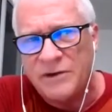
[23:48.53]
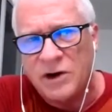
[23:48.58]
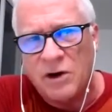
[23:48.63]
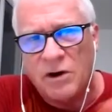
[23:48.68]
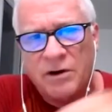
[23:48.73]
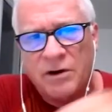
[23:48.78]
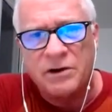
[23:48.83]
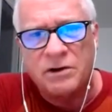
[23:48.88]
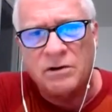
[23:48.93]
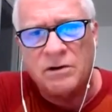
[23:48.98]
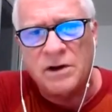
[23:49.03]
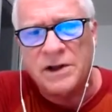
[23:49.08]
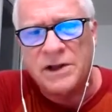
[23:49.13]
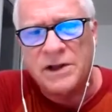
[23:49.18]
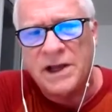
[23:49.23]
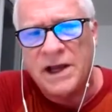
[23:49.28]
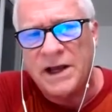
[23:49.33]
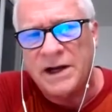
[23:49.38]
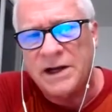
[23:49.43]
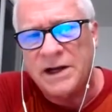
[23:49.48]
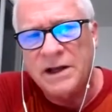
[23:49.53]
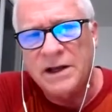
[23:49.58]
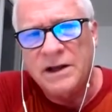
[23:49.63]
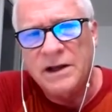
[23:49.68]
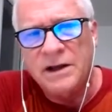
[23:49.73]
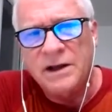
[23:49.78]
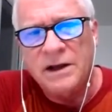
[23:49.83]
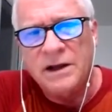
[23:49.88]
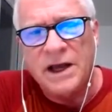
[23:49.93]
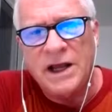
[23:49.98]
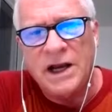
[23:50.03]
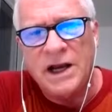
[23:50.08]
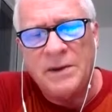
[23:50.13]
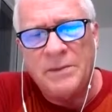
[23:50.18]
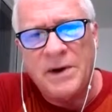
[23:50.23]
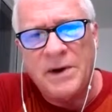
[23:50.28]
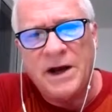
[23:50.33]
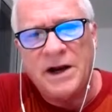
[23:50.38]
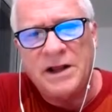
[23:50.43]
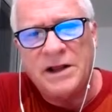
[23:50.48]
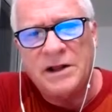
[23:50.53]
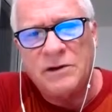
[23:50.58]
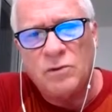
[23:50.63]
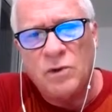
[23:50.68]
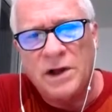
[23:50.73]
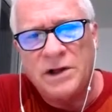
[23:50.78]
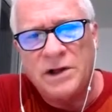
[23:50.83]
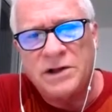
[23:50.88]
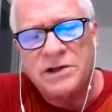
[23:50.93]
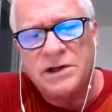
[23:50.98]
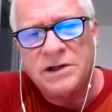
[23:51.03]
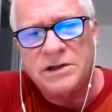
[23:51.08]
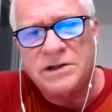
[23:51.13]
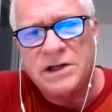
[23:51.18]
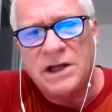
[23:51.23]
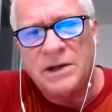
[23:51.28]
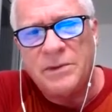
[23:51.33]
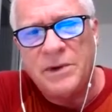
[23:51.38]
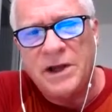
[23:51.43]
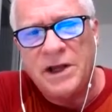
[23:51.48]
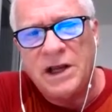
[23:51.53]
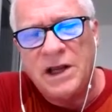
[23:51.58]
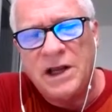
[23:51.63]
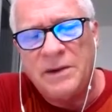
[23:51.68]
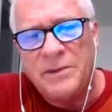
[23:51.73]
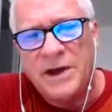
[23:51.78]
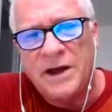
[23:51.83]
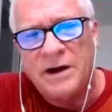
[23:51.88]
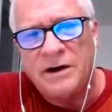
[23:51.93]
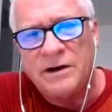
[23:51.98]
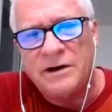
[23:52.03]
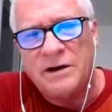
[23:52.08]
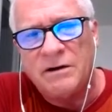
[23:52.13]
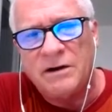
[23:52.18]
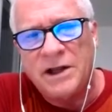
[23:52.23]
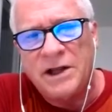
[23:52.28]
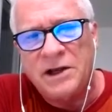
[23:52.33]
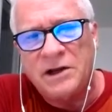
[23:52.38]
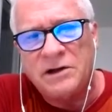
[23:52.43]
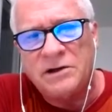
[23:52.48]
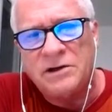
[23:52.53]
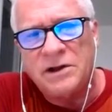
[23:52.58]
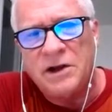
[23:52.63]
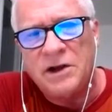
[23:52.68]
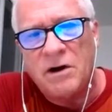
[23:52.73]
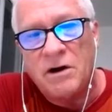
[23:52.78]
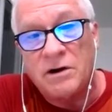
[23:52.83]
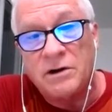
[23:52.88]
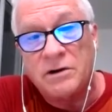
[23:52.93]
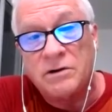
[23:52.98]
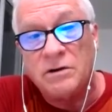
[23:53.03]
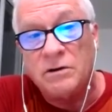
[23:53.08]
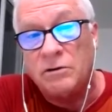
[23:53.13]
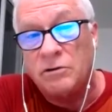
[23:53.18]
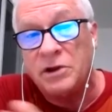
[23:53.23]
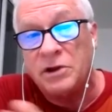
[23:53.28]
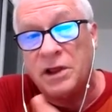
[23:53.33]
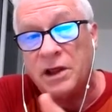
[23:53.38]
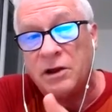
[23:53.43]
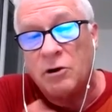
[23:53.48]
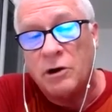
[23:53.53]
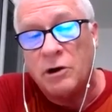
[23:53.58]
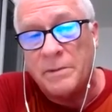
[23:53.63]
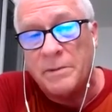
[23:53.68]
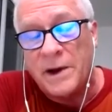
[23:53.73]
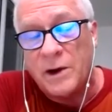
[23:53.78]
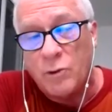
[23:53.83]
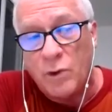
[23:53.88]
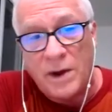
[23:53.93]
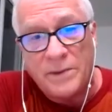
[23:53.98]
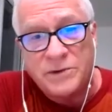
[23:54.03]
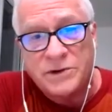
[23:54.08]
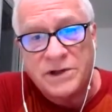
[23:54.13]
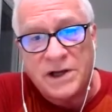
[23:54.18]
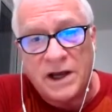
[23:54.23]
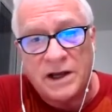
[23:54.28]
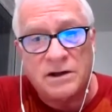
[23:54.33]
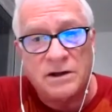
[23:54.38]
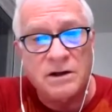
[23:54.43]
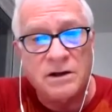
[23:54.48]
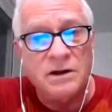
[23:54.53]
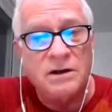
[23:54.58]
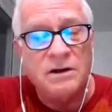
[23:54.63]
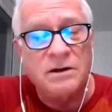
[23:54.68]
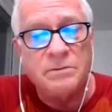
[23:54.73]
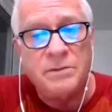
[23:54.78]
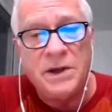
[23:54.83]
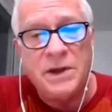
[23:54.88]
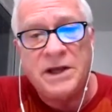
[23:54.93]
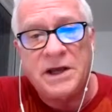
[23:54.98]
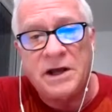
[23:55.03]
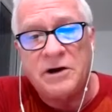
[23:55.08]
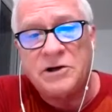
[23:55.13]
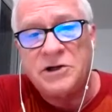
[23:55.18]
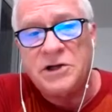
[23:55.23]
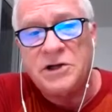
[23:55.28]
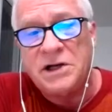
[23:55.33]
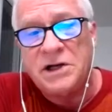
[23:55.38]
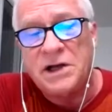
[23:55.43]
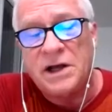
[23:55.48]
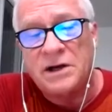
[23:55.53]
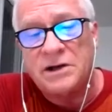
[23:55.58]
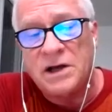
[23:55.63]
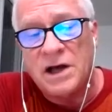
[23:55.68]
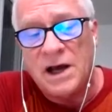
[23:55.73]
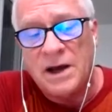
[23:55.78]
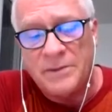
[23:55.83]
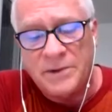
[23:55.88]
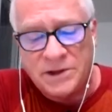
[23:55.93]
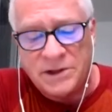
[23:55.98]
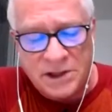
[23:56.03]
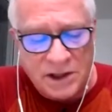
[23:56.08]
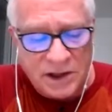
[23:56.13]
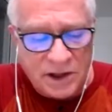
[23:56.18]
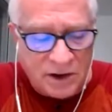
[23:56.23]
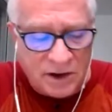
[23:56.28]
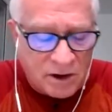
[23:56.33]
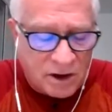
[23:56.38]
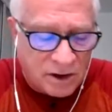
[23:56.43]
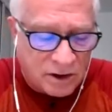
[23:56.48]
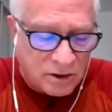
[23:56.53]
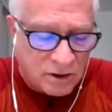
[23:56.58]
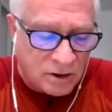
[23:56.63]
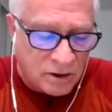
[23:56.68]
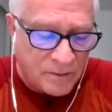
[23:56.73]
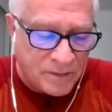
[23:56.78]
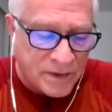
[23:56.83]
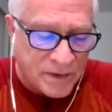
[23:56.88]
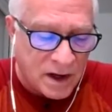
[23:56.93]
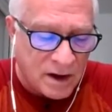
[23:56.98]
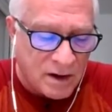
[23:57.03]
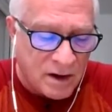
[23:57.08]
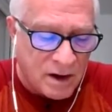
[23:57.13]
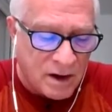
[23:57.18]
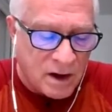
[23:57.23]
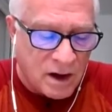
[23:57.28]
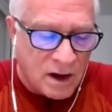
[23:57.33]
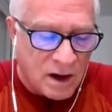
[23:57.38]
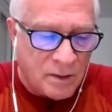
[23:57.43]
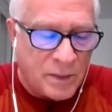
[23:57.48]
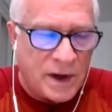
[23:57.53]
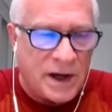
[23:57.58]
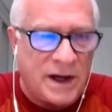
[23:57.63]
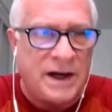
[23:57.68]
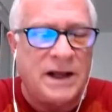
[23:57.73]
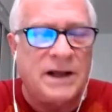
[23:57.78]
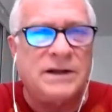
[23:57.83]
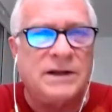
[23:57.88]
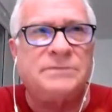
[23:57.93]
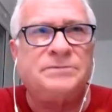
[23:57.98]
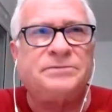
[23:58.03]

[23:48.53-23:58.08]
an article on that. Anybody that wants could send me an email and I'll link you to the article, or they go to my website, peakenergy.com, and see the article. But